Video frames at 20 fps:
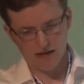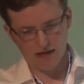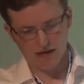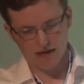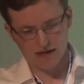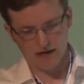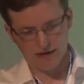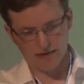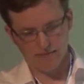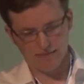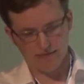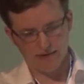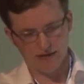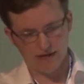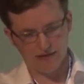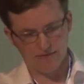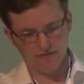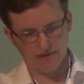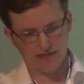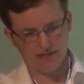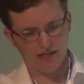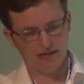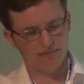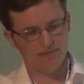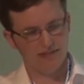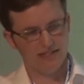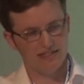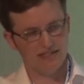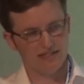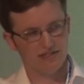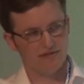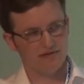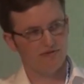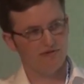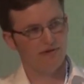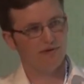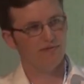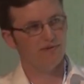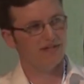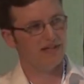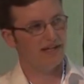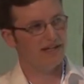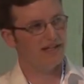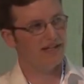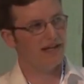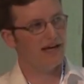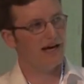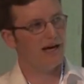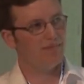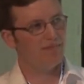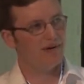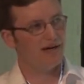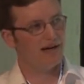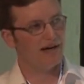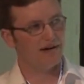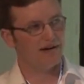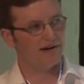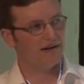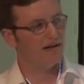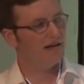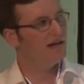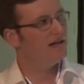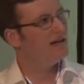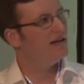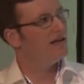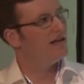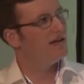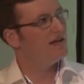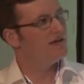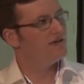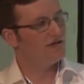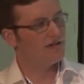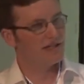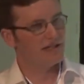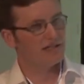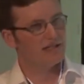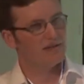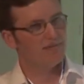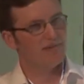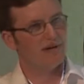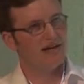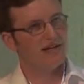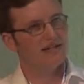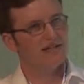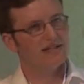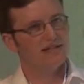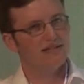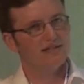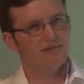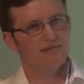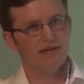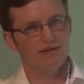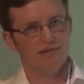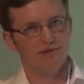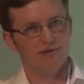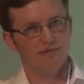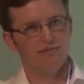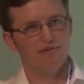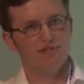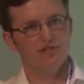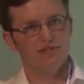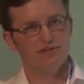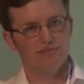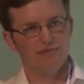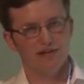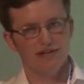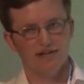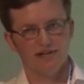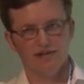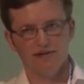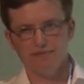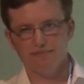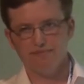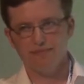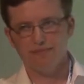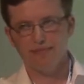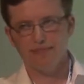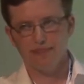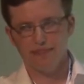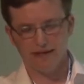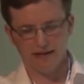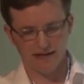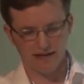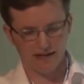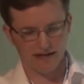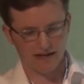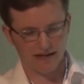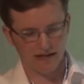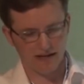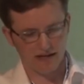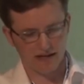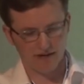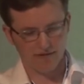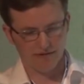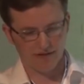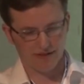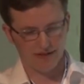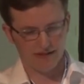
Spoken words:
And what that means is when you take the app out, you should expect to be able to push the button and get a car